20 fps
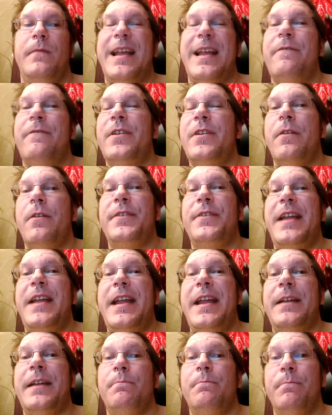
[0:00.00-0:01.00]
every other
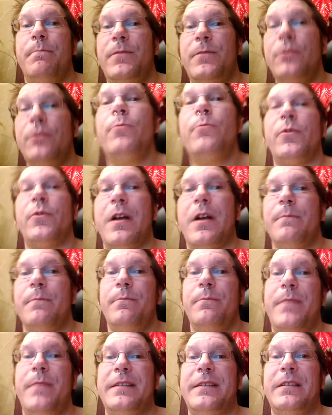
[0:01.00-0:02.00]
day to Mora,
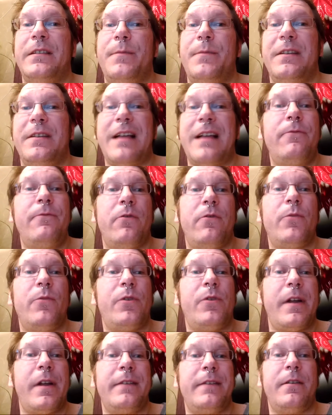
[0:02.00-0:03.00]
basically, because I'm from
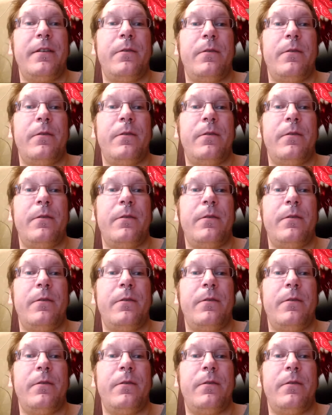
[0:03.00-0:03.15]
Mora.